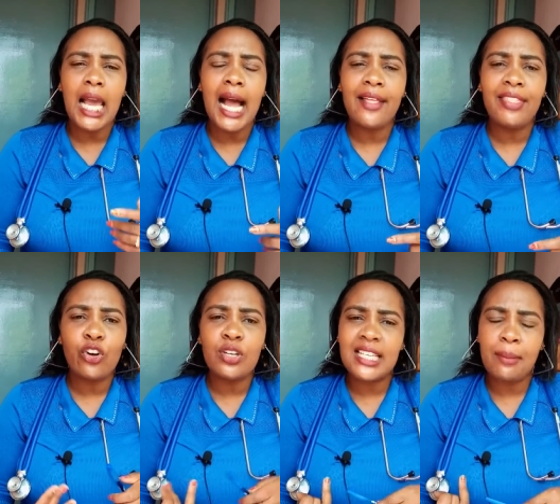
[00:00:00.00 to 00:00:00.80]
uh, the
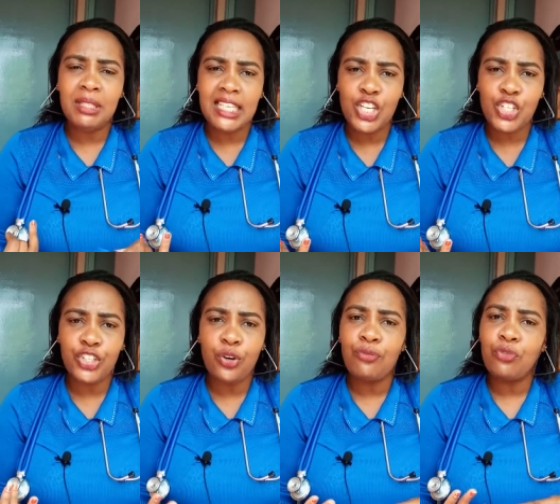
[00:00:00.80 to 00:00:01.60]
contamination
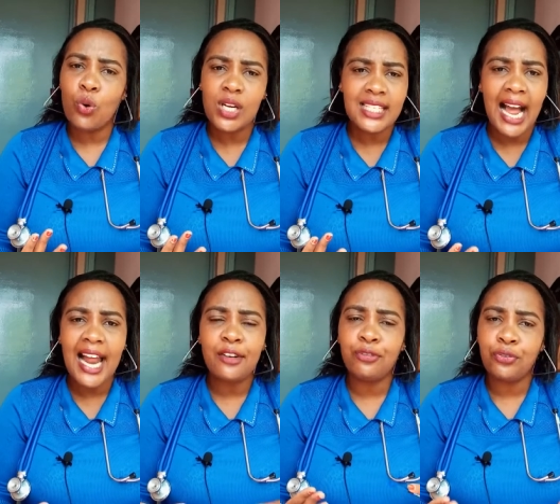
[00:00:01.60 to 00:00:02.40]
of water
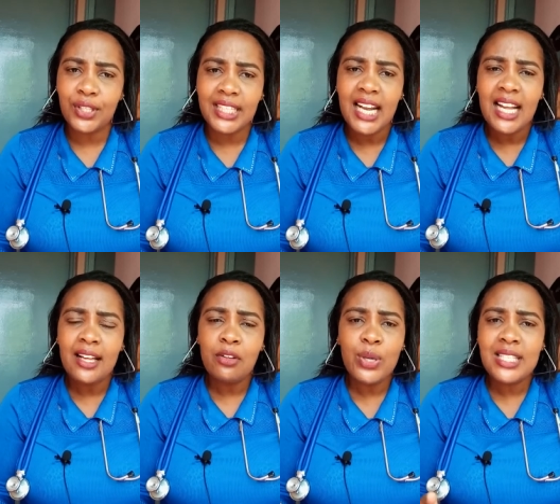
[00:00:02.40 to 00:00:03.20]
and food
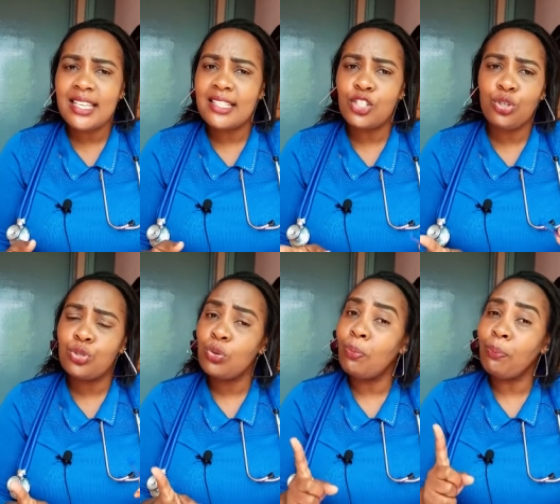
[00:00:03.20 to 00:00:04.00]
which is due
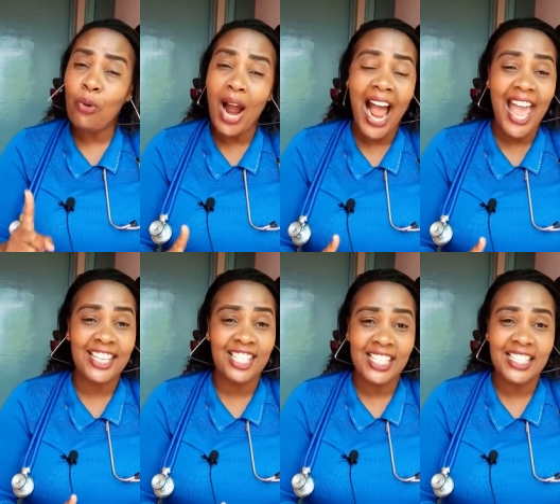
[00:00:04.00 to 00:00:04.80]
to poor
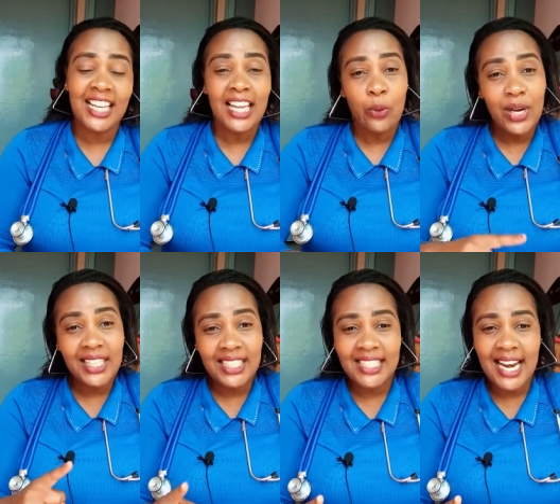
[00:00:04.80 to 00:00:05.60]
hygiene will
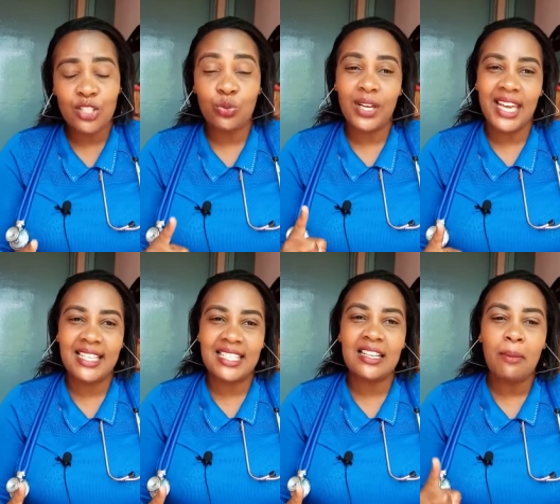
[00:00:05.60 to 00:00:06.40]
lead us to
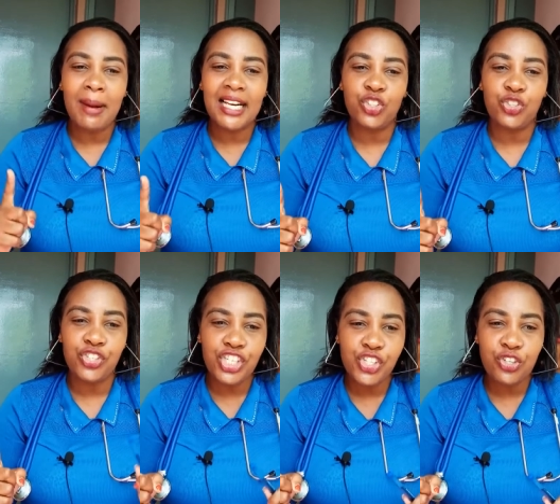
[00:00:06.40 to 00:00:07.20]
getting
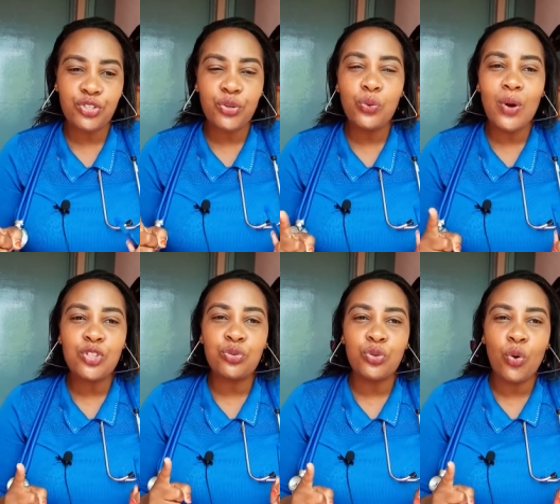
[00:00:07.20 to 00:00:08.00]
malnutrition so we
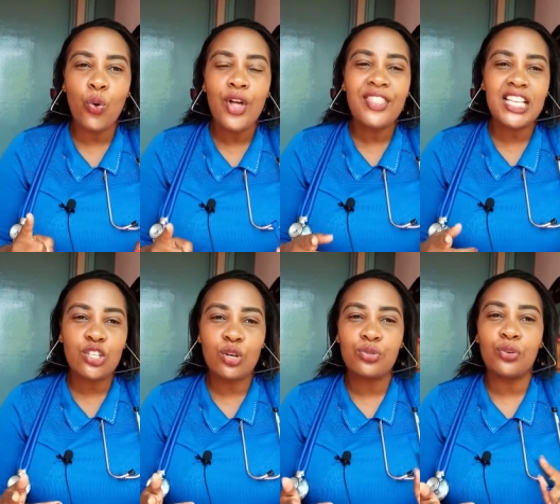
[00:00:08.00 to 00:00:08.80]
want to know the
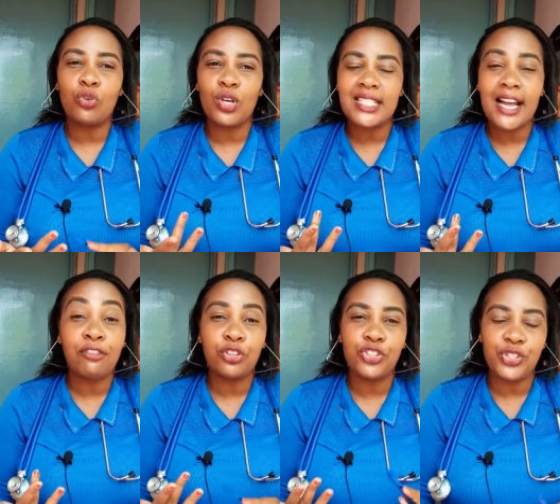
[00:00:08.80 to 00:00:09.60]
source of water
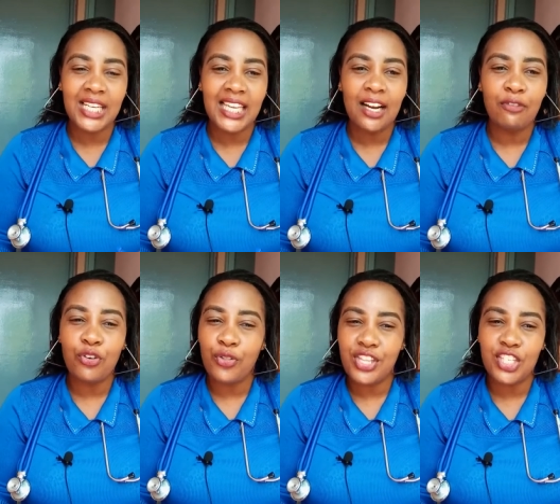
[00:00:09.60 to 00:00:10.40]
for drinking
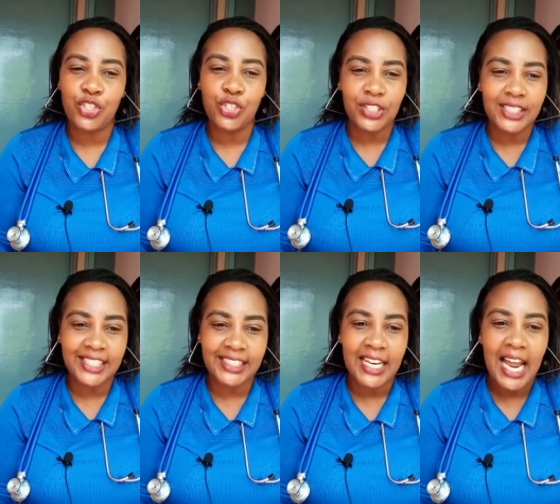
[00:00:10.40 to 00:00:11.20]
for these
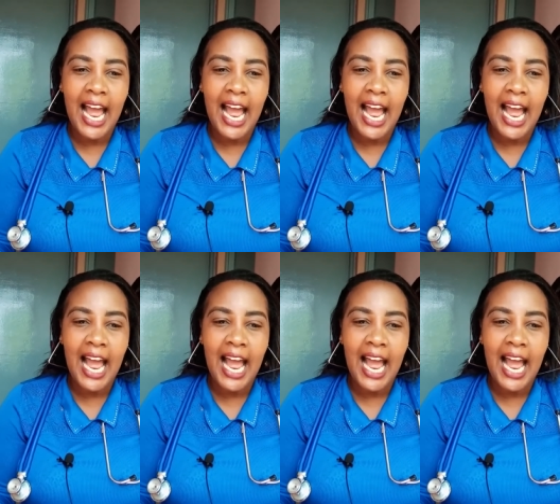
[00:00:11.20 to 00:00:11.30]
children